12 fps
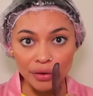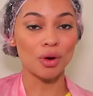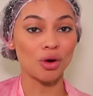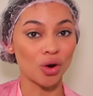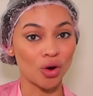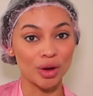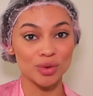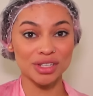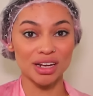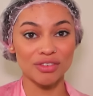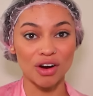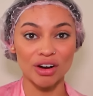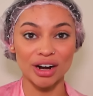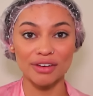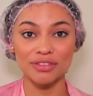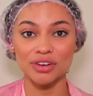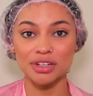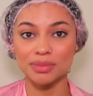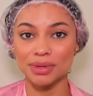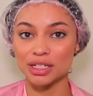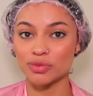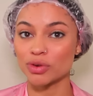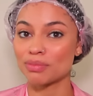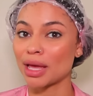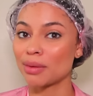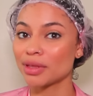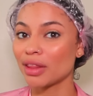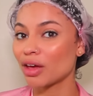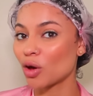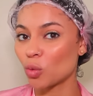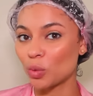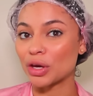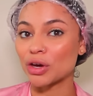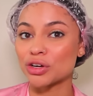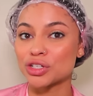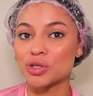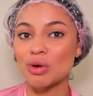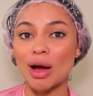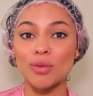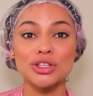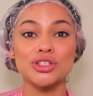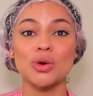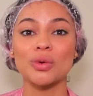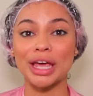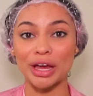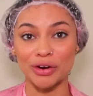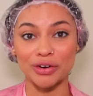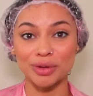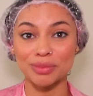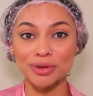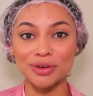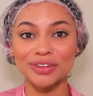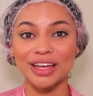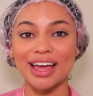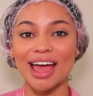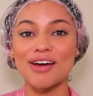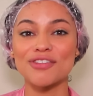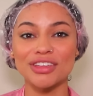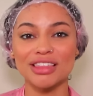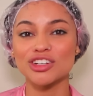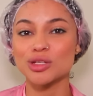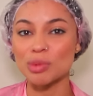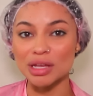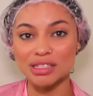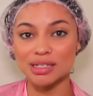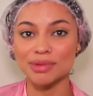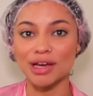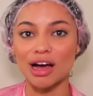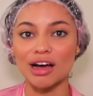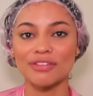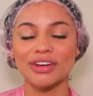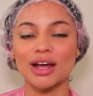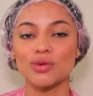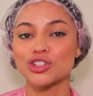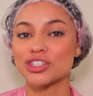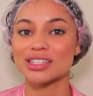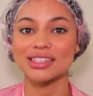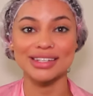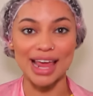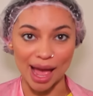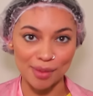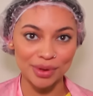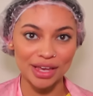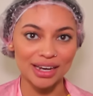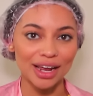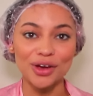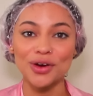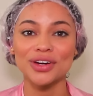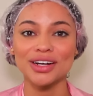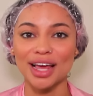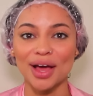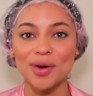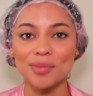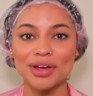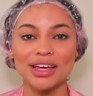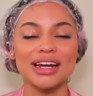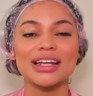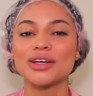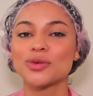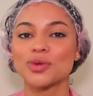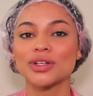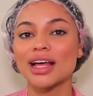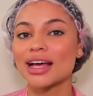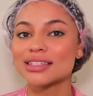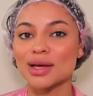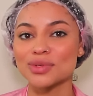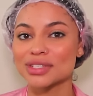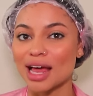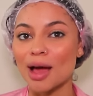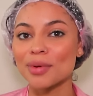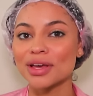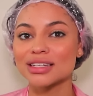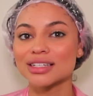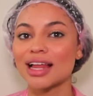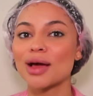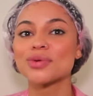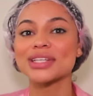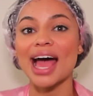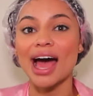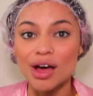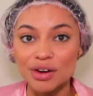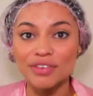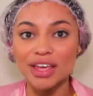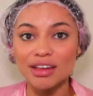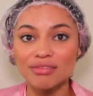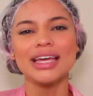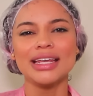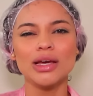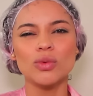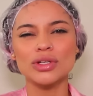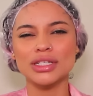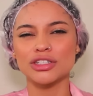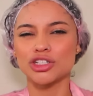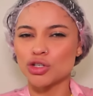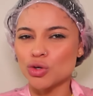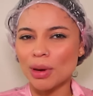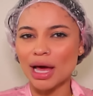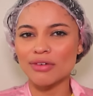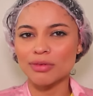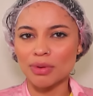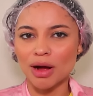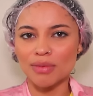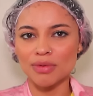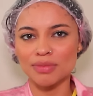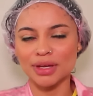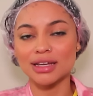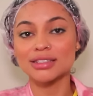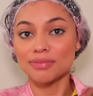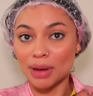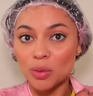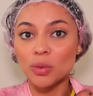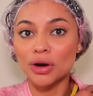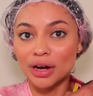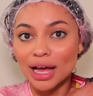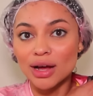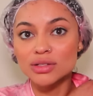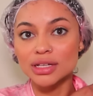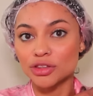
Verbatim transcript: But girl, it was kind of hard at first because for maybe like a week or two, I was so irritable. Like everything just pissed me off and I was just snapping and I couldn't help it. And I didn't realize I was snapping until I was out of it. Eating wasn't too bad of a problem because of my workouts.